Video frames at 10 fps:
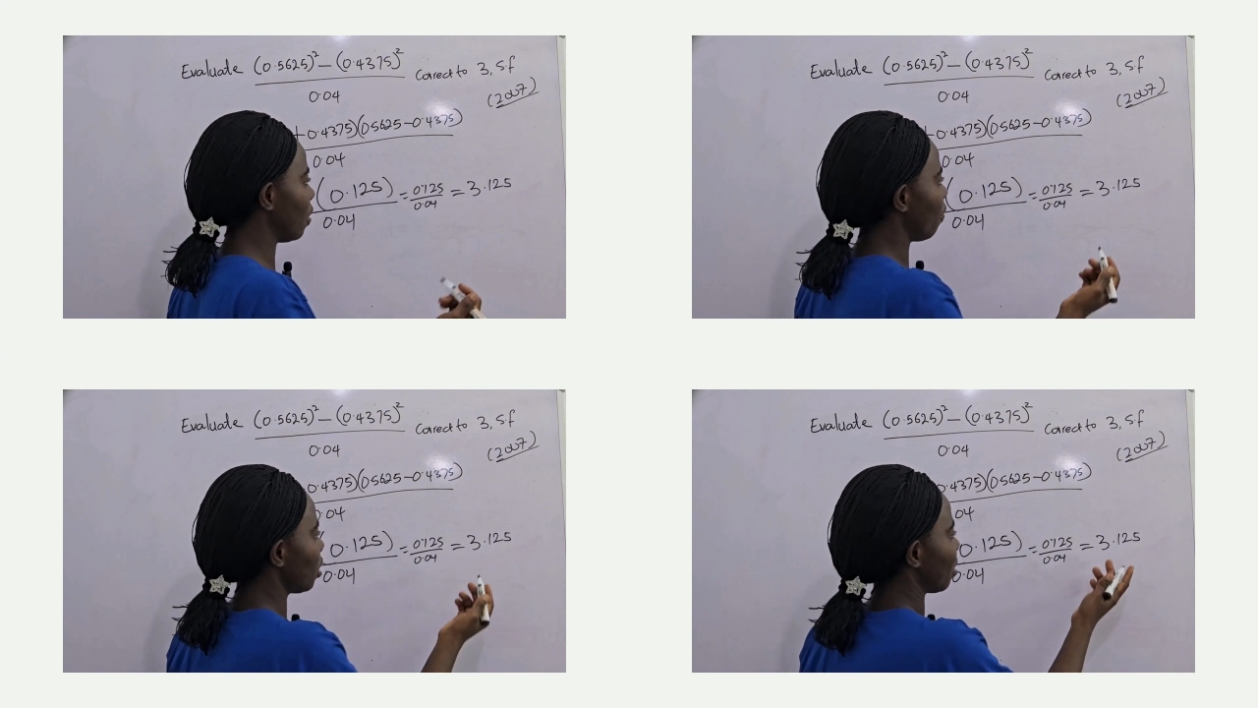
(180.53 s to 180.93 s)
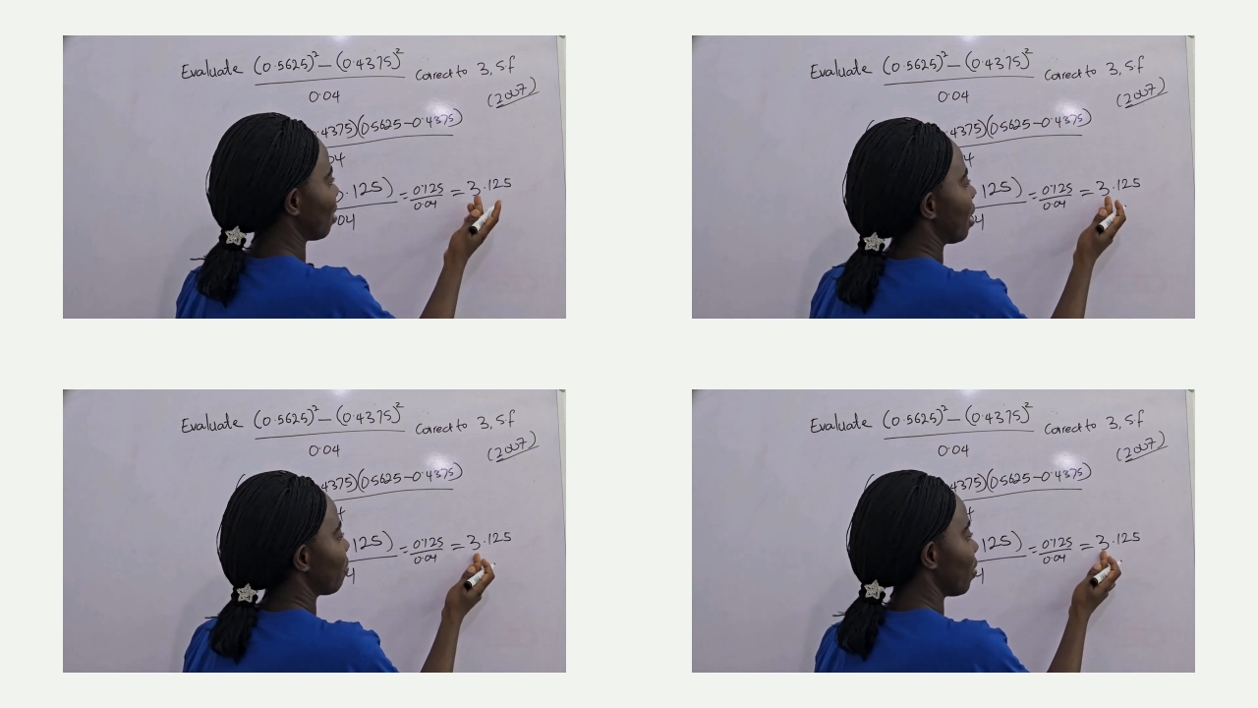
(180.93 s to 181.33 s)
The first
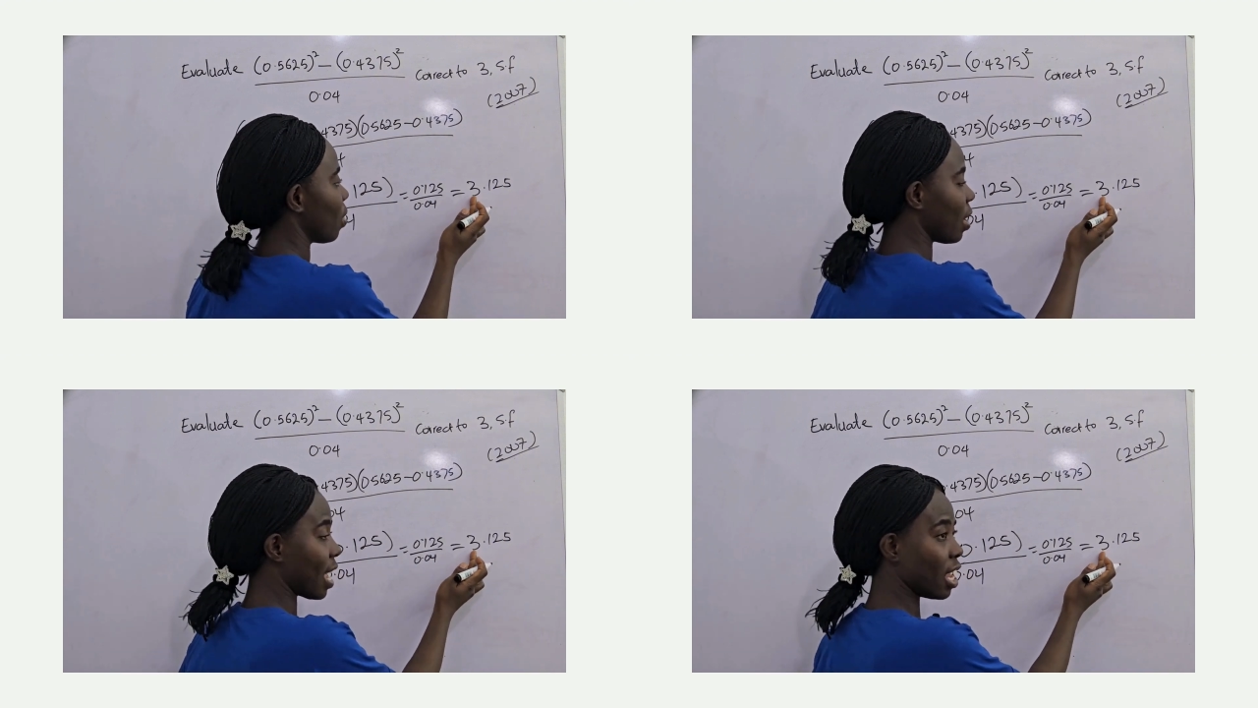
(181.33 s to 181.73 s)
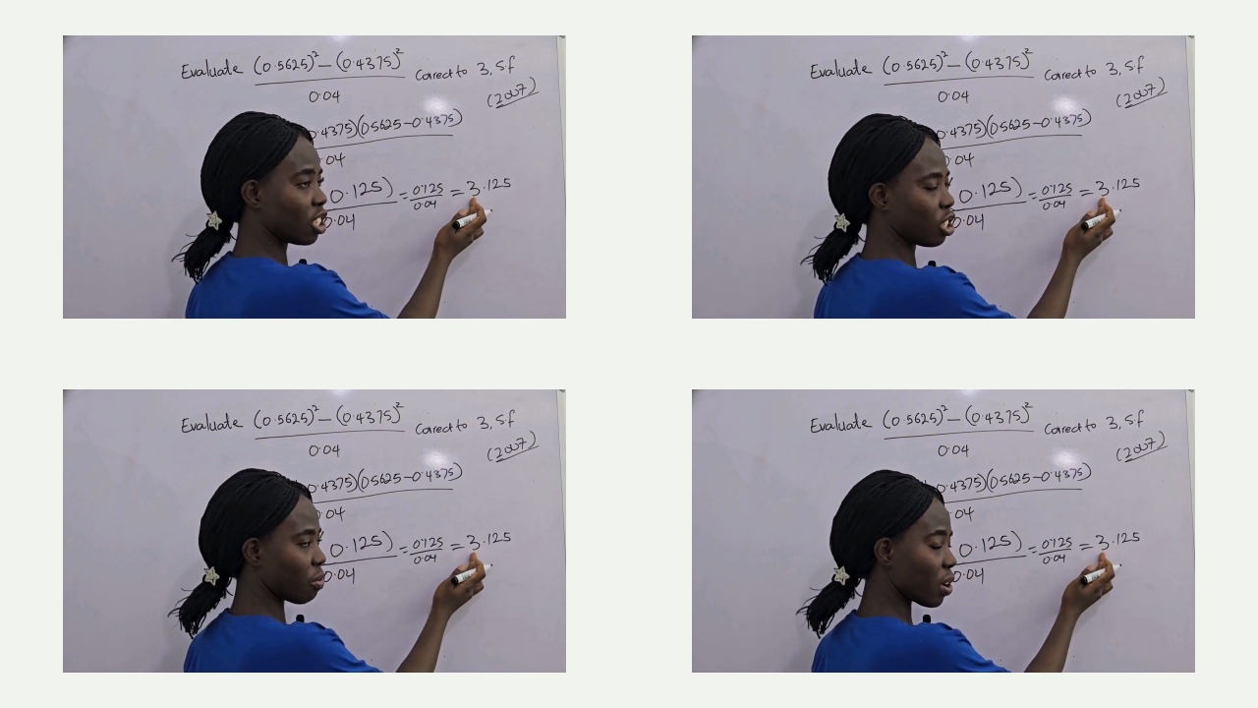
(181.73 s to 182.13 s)
significant figure here
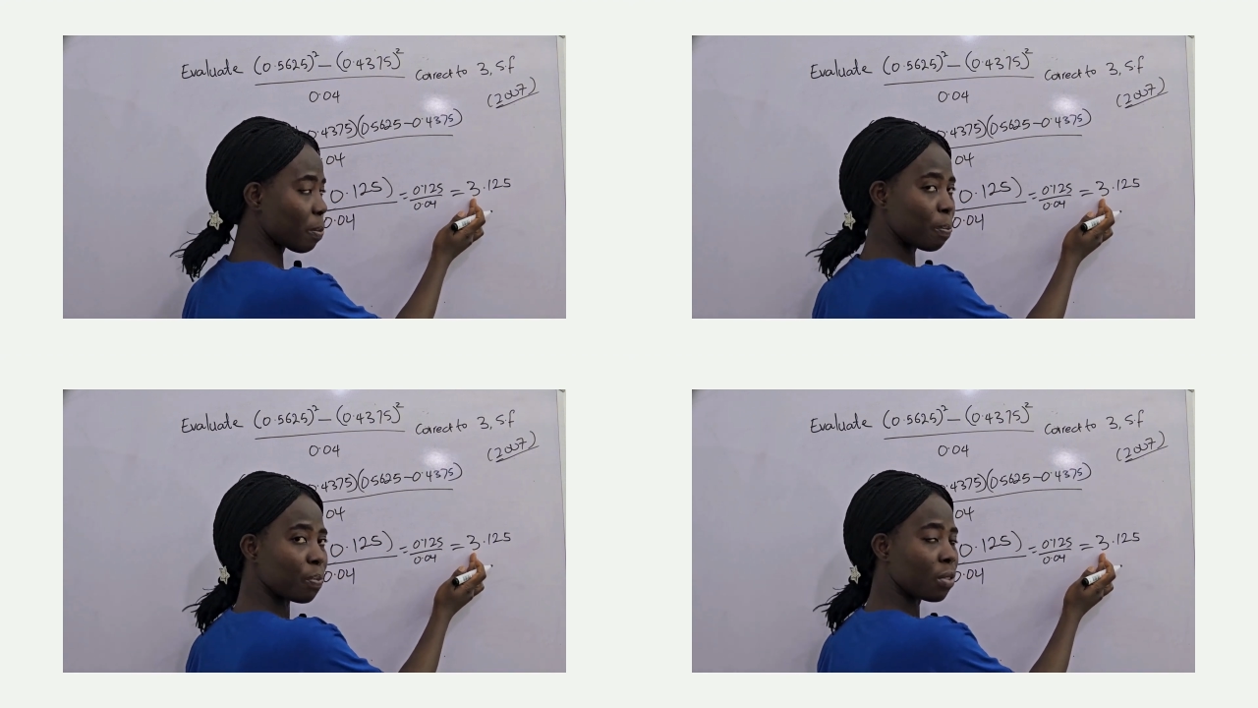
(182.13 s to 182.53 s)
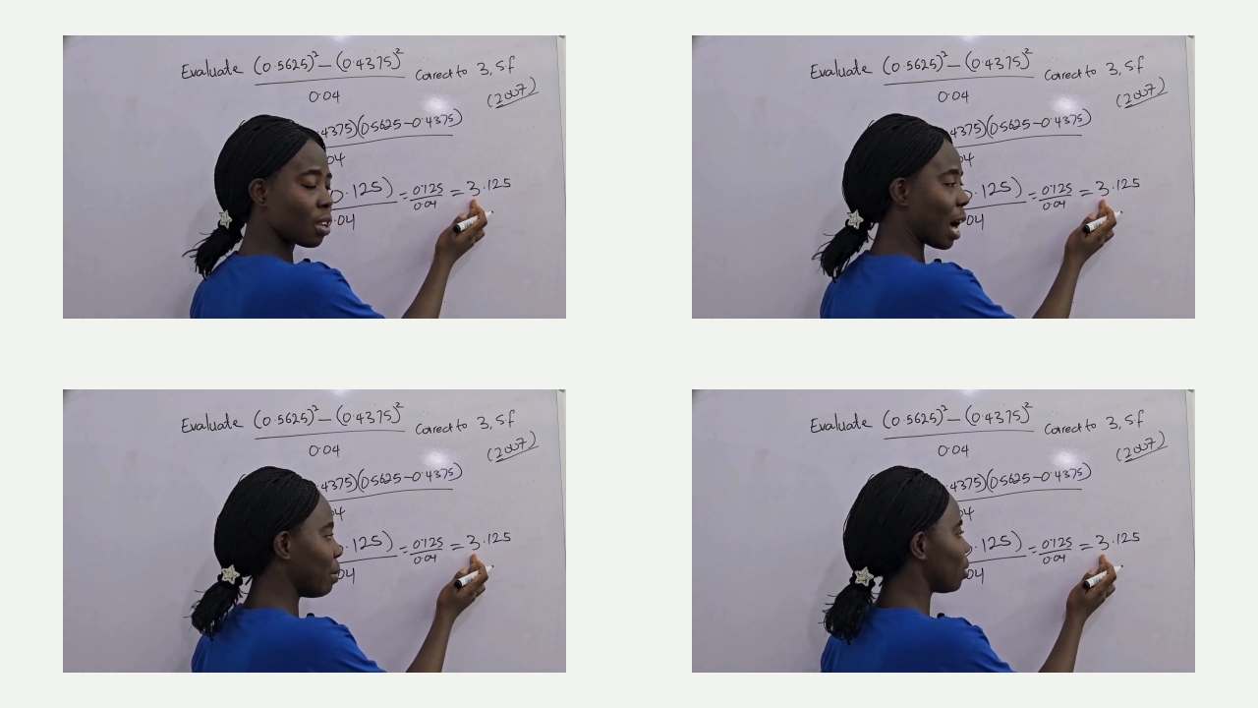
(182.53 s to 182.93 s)
is 3.
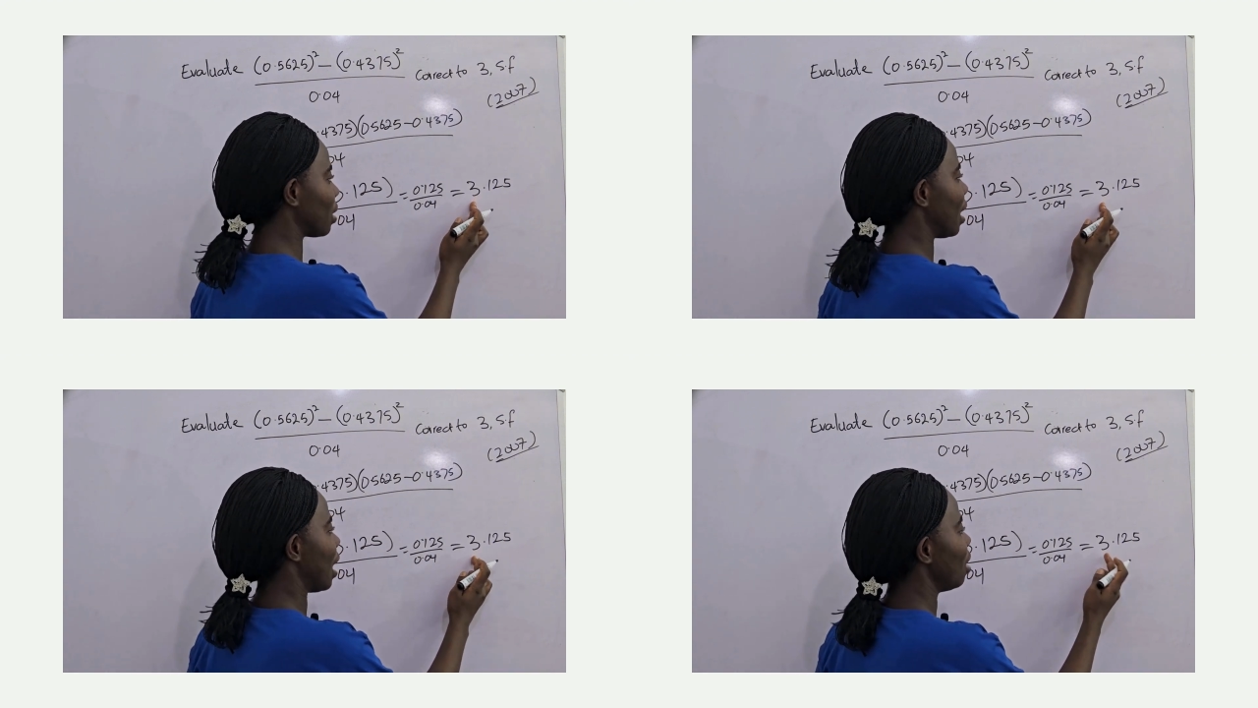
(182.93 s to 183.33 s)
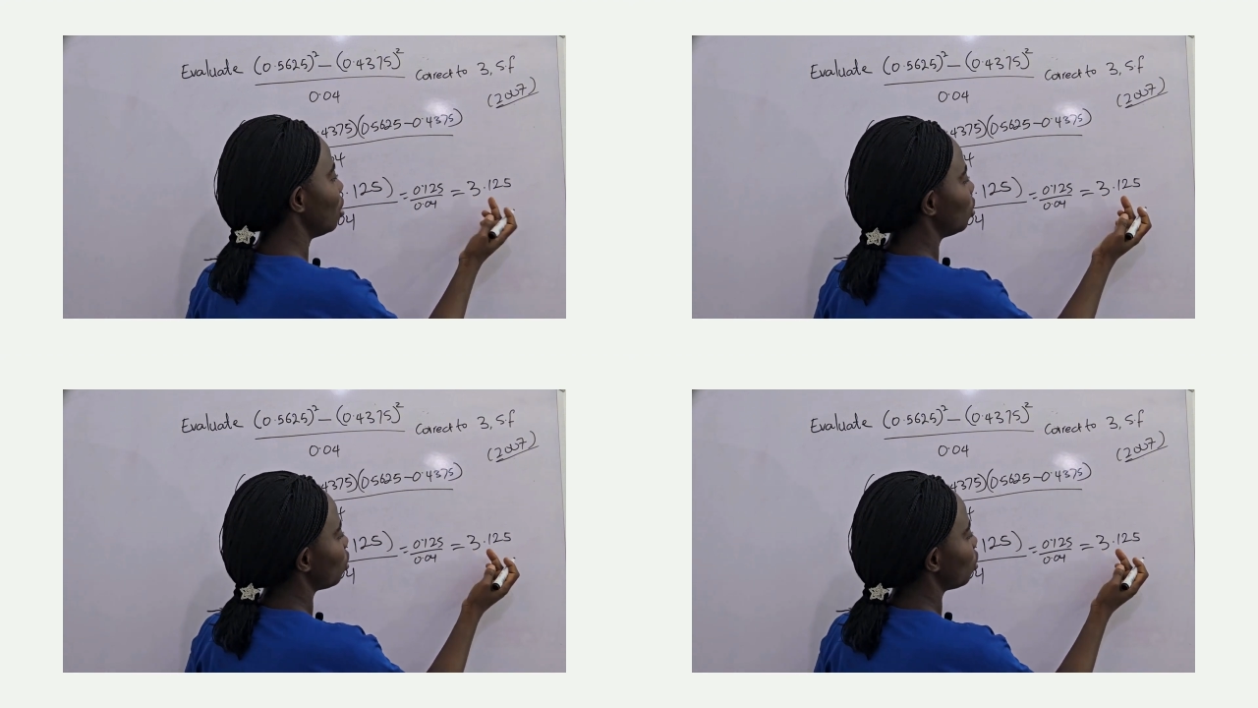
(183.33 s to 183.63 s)
Are we together?